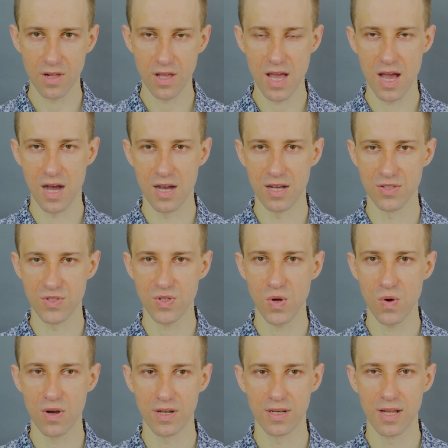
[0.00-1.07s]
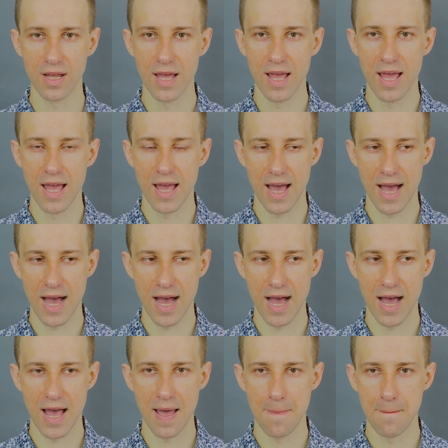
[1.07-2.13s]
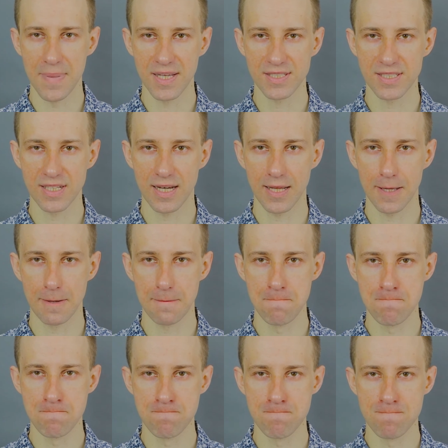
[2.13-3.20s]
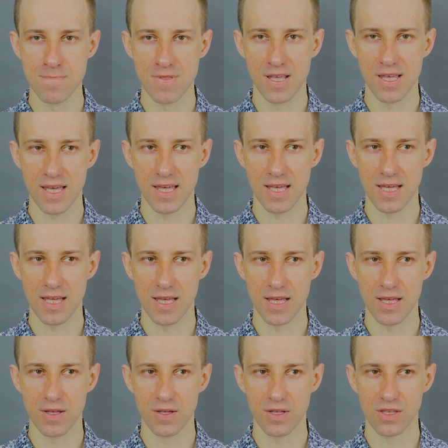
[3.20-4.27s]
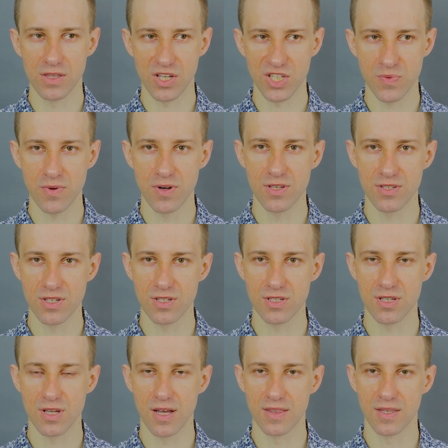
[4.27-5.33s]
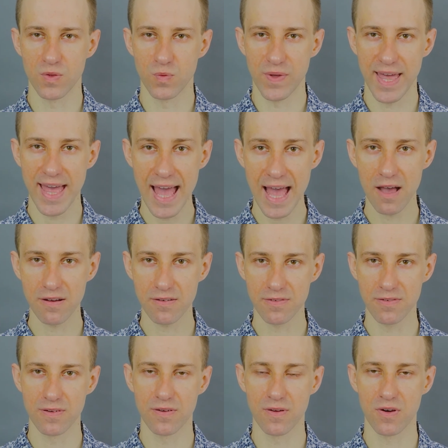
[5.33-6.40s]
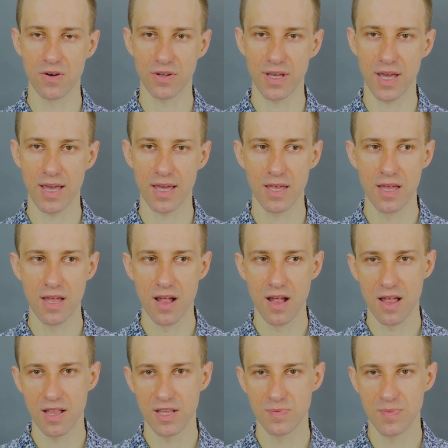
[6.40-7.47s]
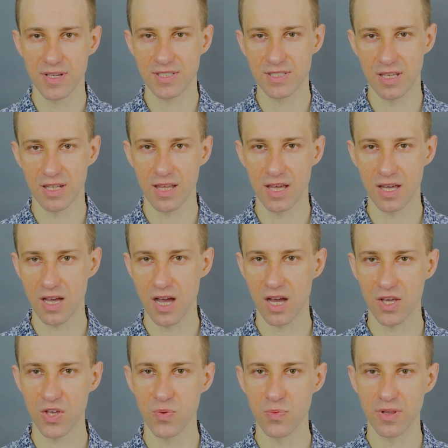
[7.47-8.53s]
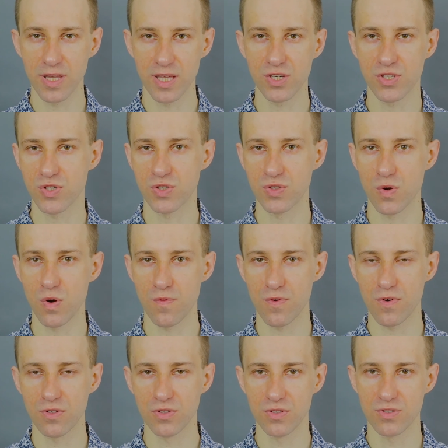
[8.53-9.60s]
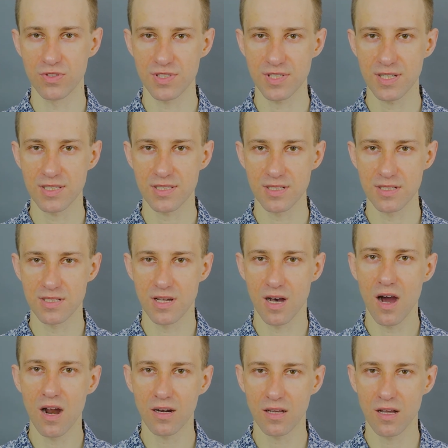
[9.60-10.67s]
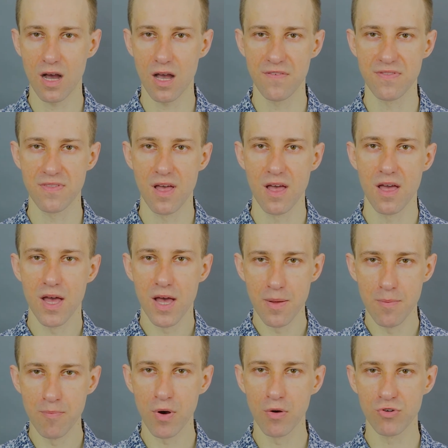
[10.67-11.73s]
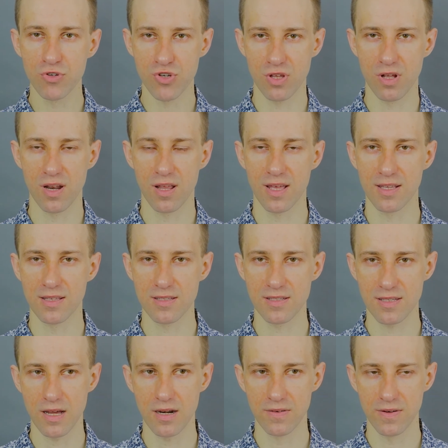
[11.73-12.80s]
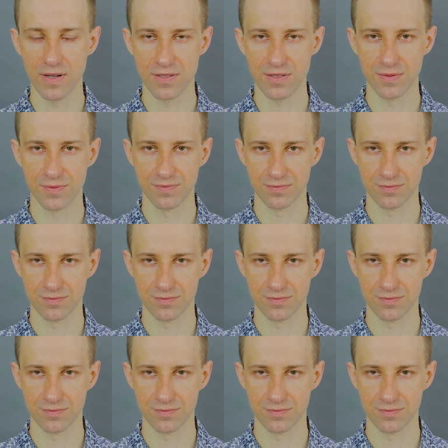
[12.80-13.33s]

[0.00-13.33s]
and so on. And basically, the experiences that we have, okay, it's basically an accumulation of all those senses archived emotionally inside of us.